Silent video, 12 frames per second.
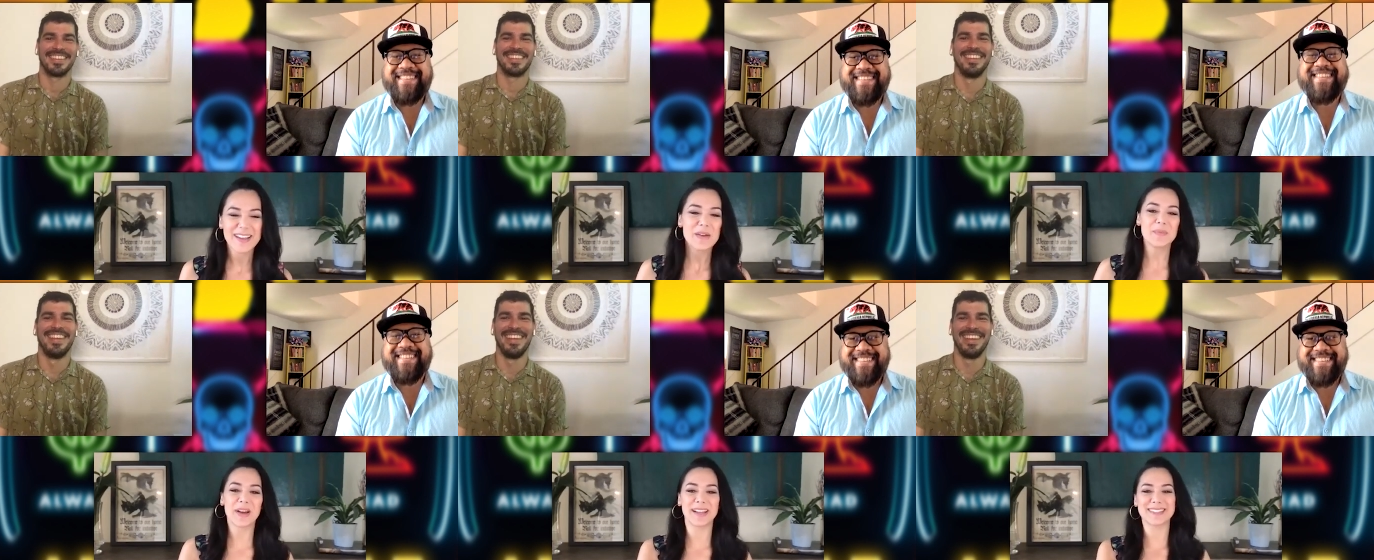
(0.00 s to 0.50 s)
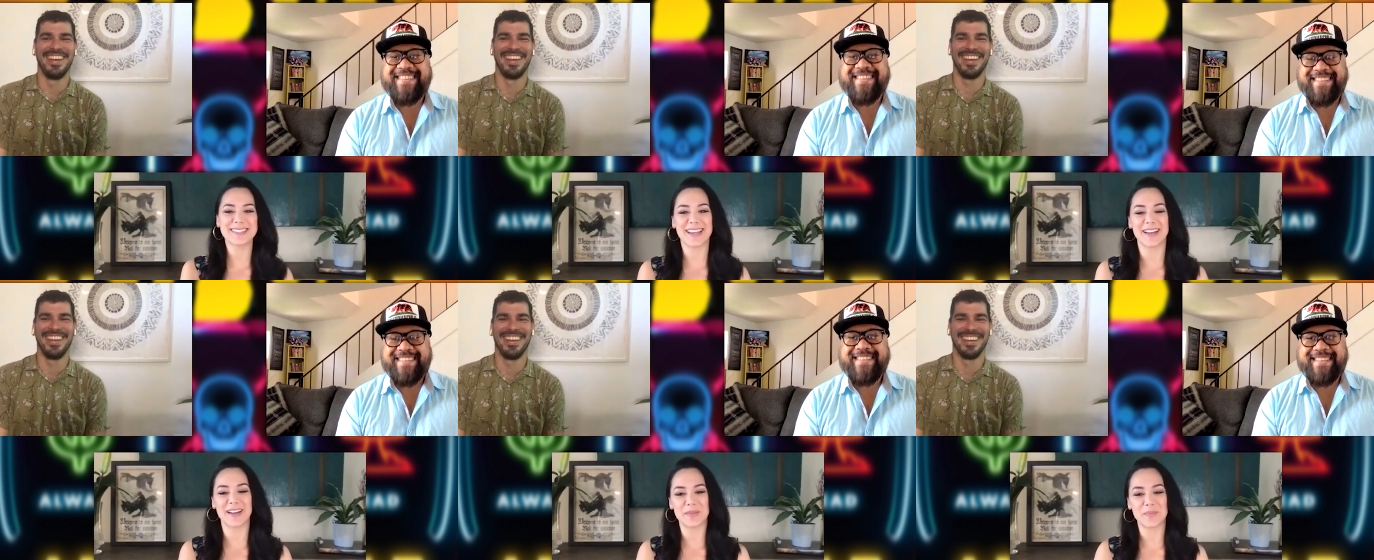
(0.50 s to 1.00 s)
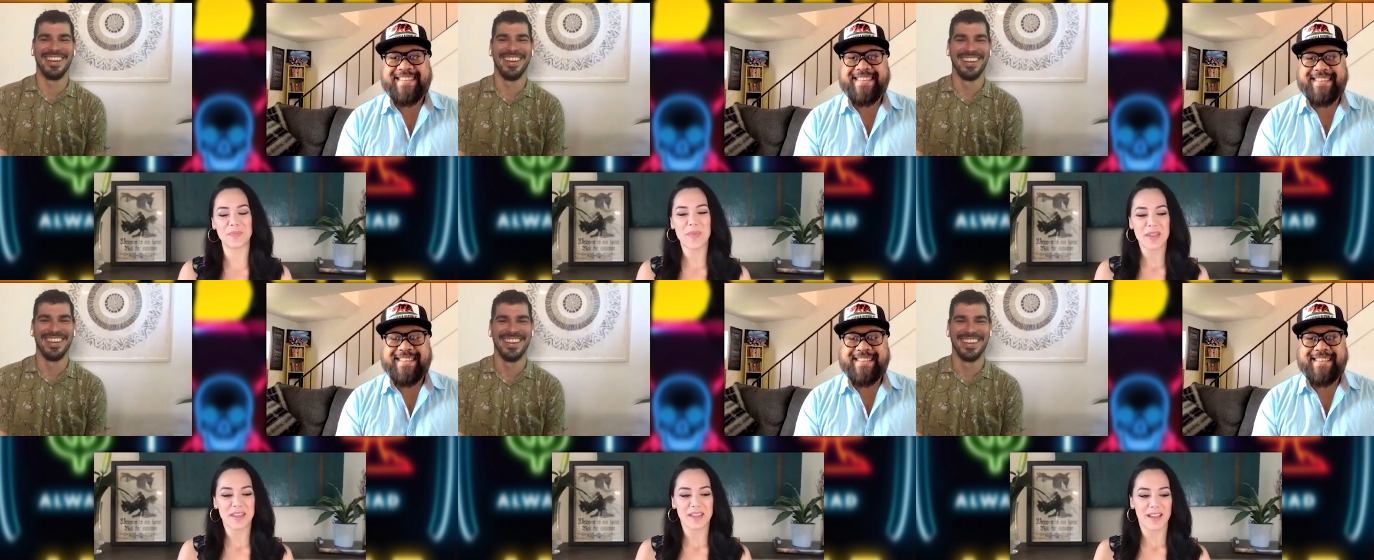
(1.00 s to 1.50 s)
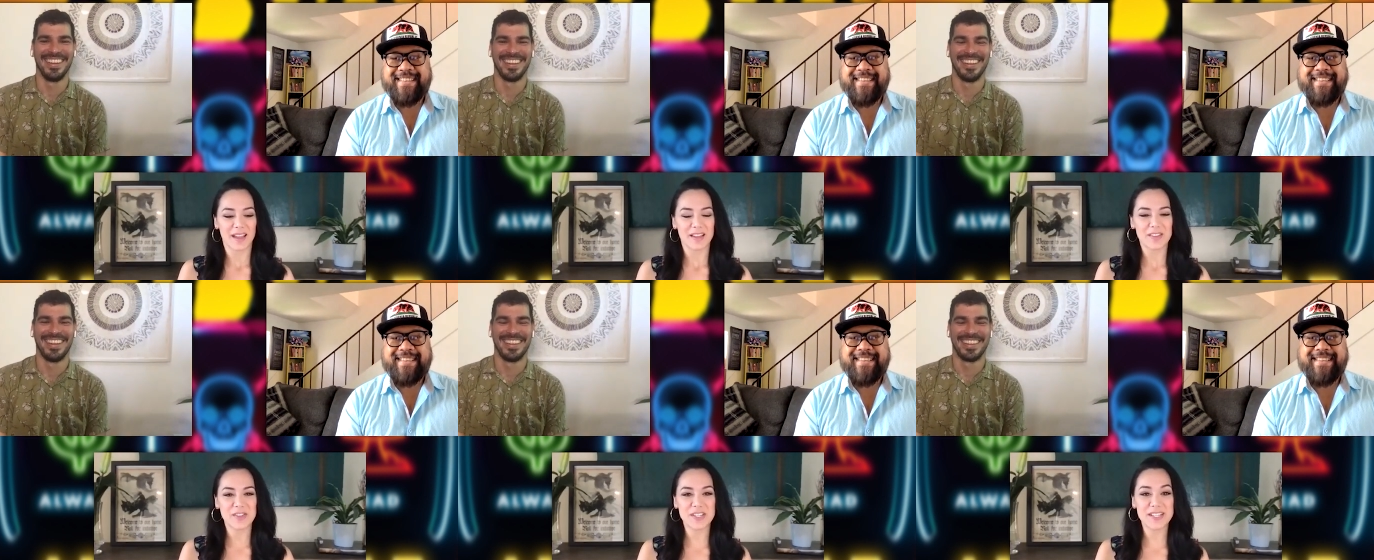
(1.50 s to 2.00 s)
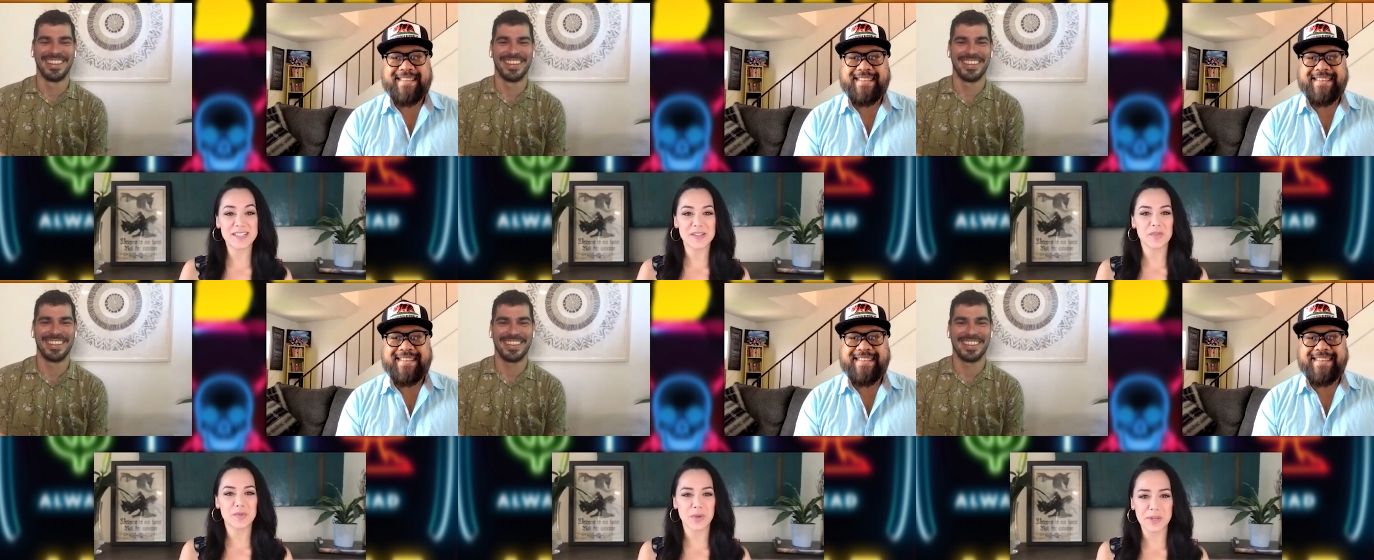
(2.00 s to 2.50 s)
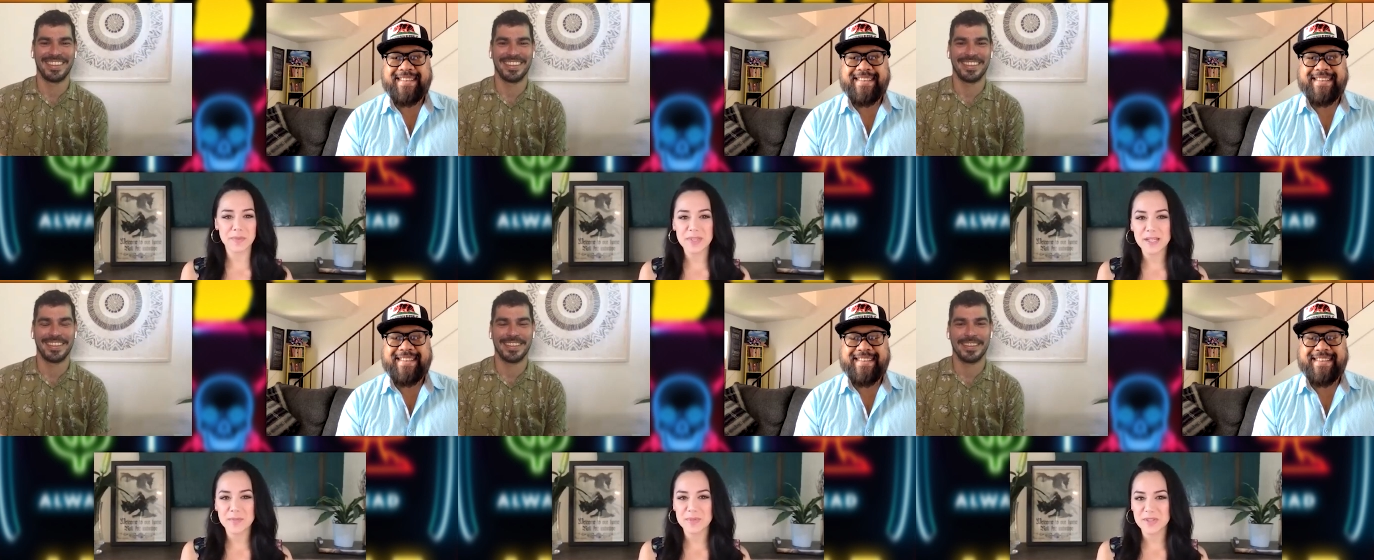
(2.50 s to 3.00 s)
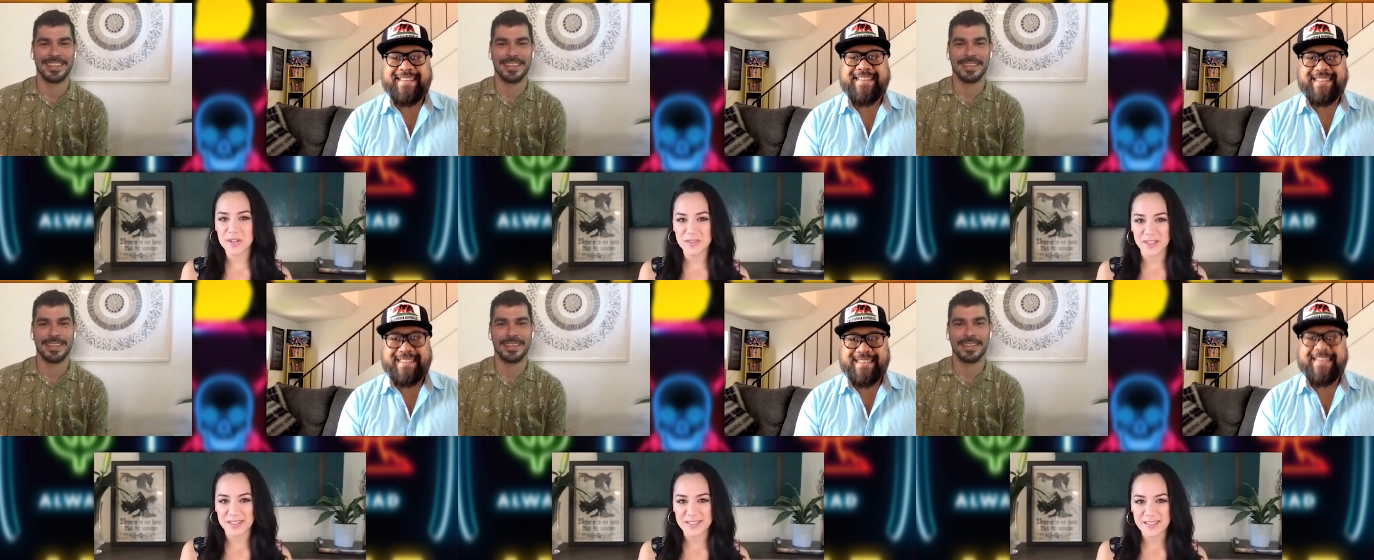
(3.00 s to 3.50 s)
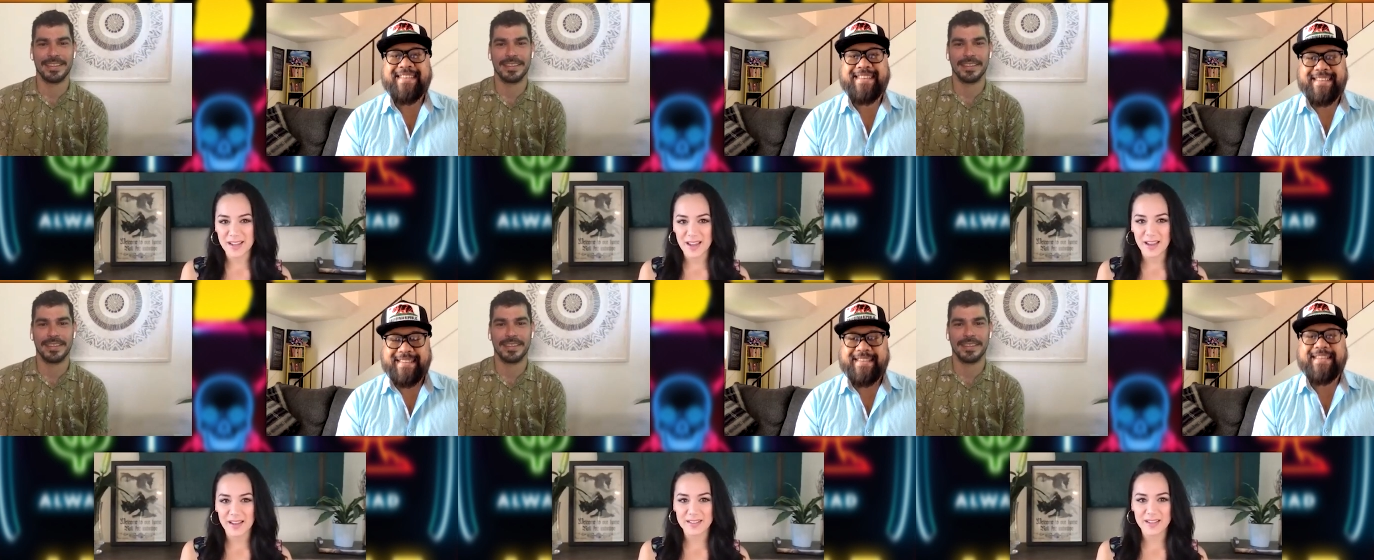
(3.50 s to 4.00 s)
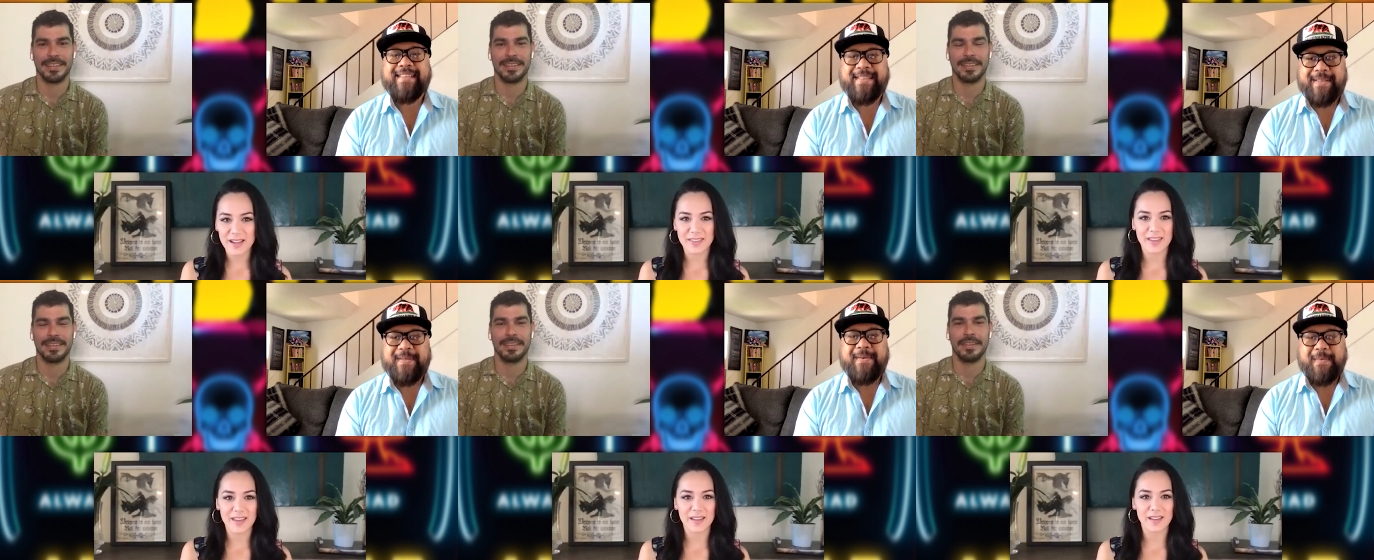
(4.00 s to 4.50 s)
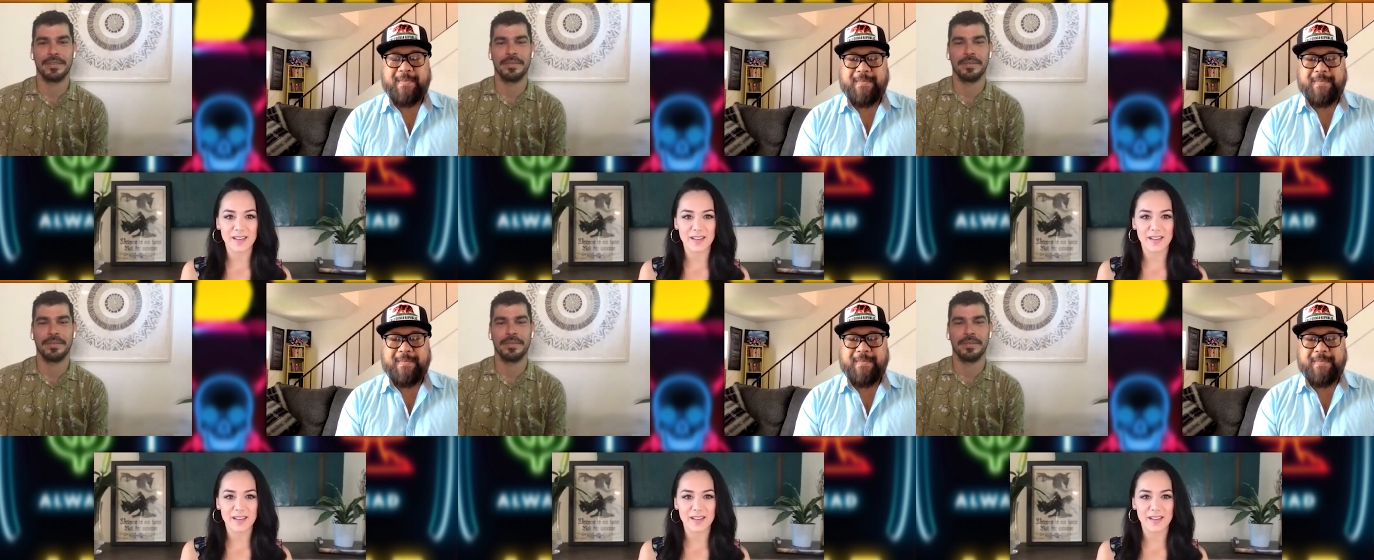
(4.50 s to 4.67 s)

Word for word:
Speaker 1: but um, she's extremely observant, and I think